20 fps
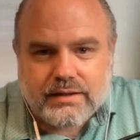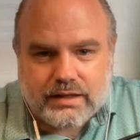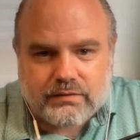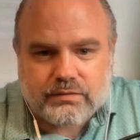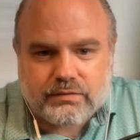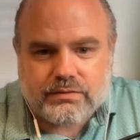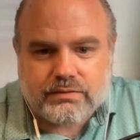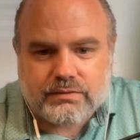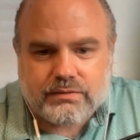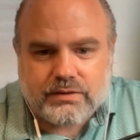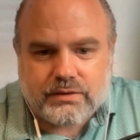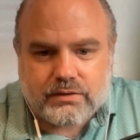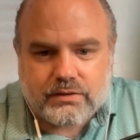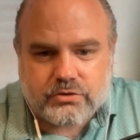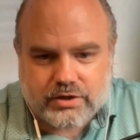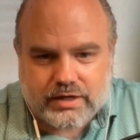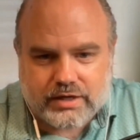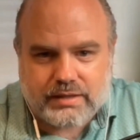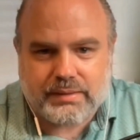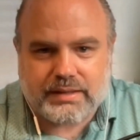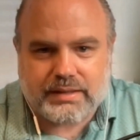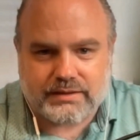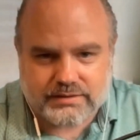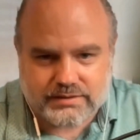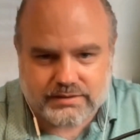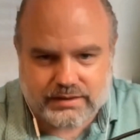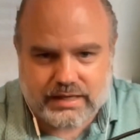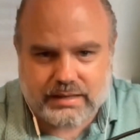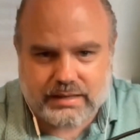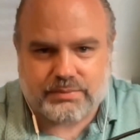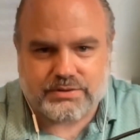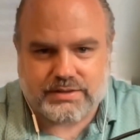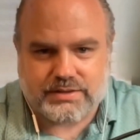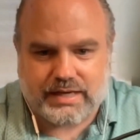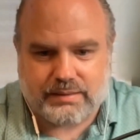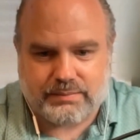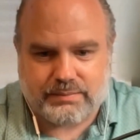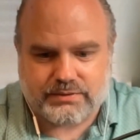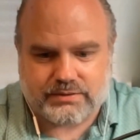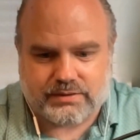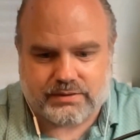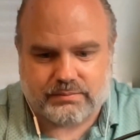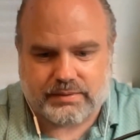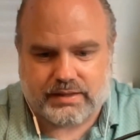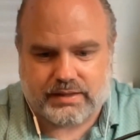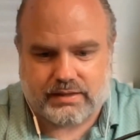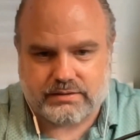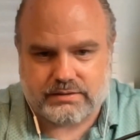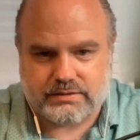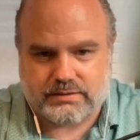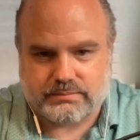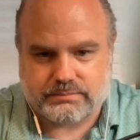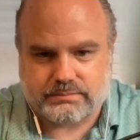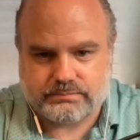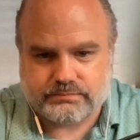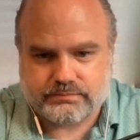if you're trying to make this an apples to apples comparison.